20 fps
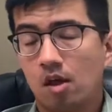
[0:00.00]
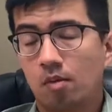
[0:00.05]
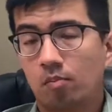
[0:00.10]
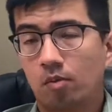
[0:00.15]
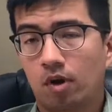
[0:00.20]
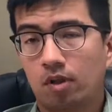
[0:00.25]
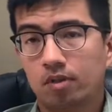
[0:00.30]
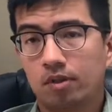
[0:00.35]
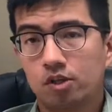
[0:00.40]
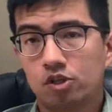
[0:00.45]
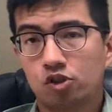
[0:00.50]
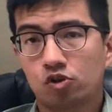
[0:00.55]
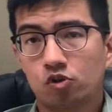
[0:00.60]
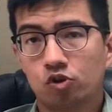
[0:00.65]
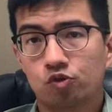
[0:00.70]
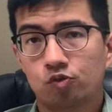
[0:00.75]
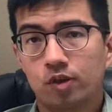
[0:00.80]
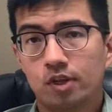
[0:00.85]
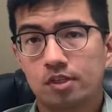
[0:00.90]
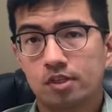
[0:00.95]
But the
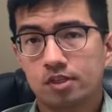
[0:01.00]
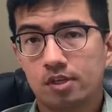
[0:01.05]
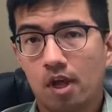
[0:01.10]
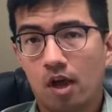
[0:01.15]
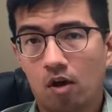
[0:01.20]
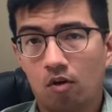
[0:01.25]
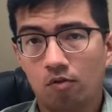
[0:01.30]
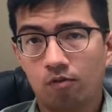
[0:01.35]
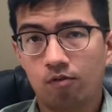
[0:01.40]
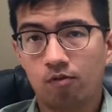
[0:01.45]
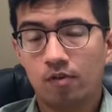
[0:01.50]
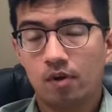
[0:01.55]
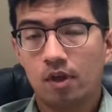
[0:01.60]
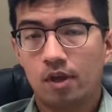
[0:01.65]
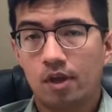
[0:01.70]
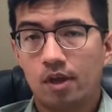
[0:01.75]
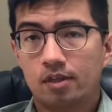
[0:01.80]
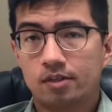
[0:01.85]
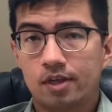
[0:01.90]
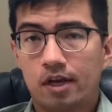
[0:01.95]
surgery itself
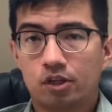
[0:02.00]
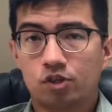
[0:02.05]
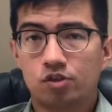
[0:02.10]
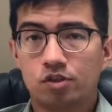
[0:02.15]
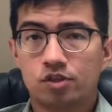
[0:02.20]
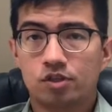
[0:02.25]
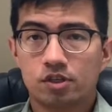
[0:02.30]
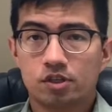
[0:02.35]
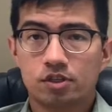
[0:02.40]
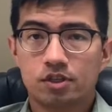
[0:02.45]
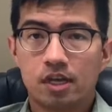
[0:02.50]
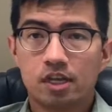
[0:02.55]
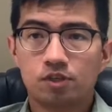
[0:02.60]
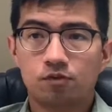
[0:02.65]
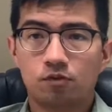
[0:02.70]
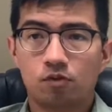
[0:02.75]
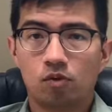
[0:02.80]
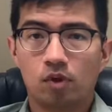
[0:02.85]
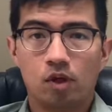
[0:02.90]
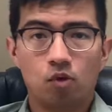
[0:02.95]
is actually
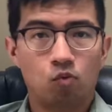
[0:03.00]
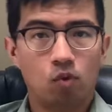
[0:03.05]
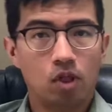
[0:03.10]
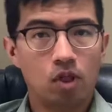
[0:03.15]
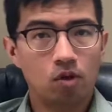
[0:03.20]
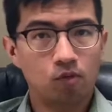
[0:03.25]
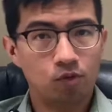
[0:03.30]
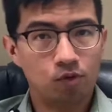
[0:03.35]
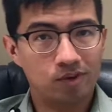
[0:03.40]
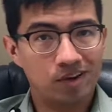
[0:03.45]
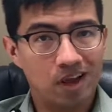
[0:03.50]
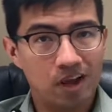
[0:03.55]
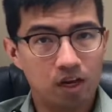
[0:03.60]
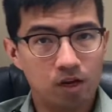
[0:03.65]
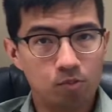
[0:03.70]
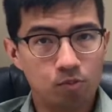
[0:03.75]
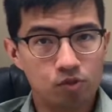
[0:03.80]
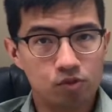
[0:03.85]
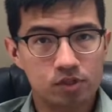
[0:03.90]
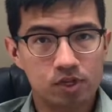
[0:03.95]
successful in well over
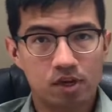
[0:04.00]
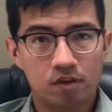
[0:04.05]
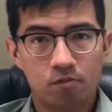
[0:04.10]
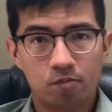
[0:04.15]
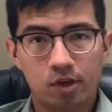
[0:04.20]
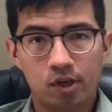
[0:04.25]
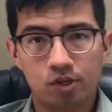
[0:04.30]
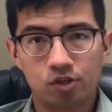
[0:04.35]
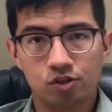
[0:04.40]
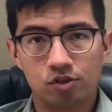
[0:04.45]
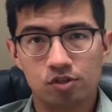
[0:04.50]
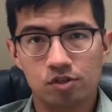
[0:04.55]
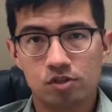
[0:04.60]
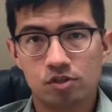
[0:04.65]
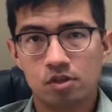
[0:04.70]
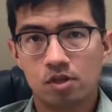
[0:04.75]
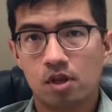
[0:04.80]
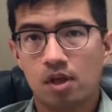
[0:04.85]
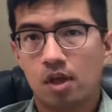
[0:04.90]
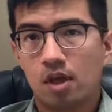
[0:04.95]
90% of
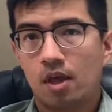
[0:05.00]
patients.